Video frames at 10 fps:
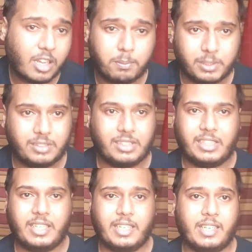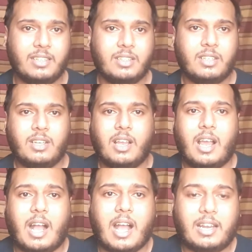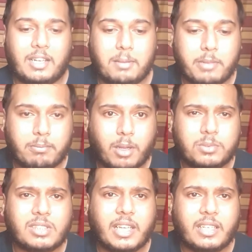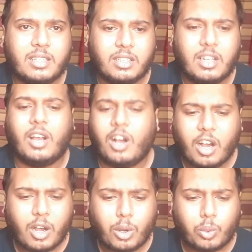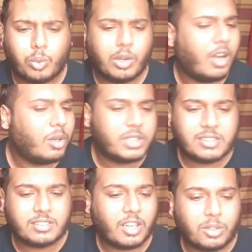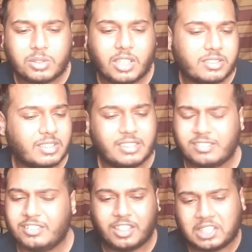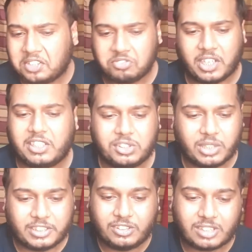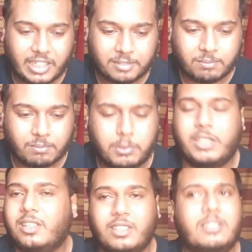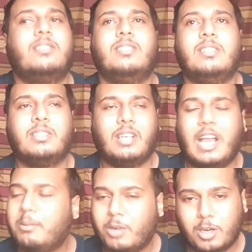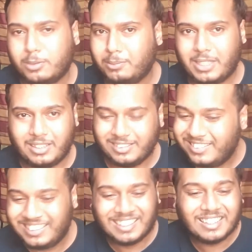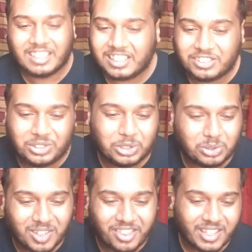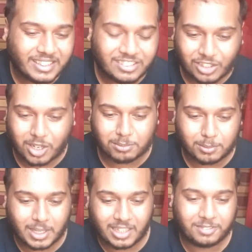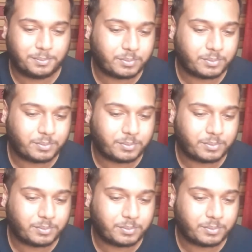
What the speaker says: up into the air, and Big Mom's like, how does this not affect you? And he's like, because I'm a rubber man. His usual thing, he's a rubber man.